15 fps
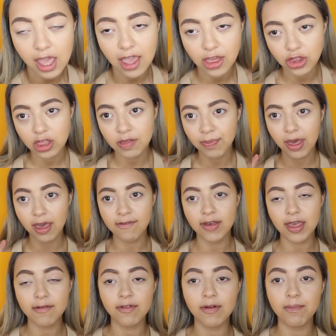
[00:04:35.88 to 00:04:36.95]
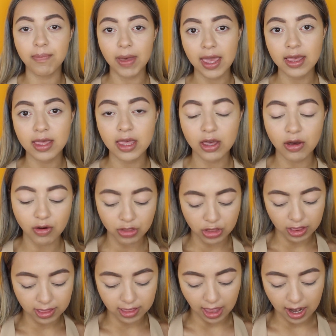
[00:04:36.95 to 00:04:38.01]
It's just perfect for baking or
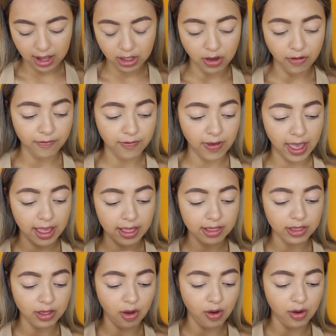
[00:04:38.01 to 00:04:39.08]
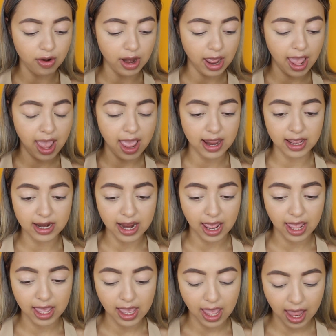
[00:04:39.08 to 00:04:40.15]
just setting your face on any
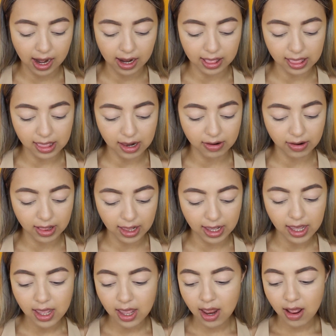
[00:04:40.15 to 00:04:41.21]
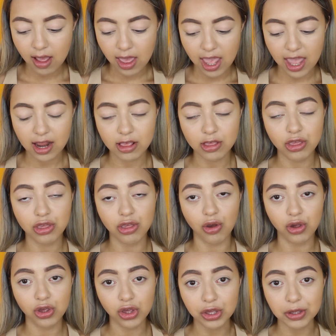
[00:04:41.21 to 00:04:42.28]
day. And it is
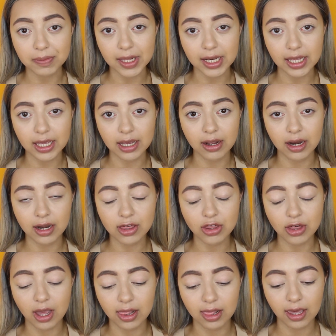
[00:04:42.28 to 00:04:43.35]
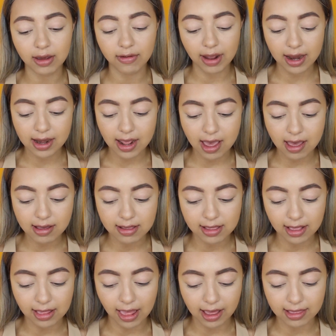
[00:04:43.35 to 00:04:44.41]
so humid here in Australia right now because
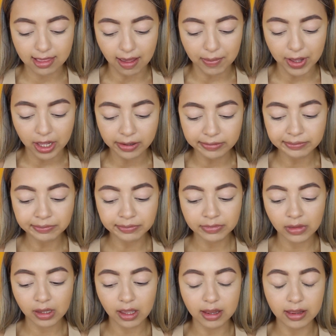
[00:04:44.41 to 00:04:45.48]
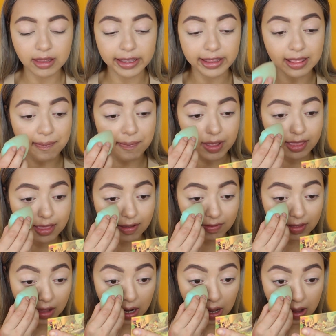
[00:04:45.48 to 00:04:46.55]
it's like summer, in the midst
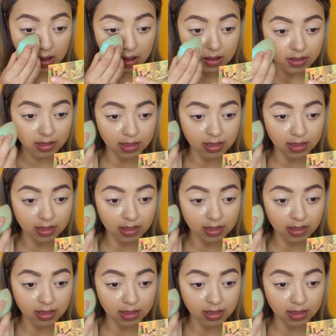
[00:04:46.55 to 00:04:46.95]
of summer.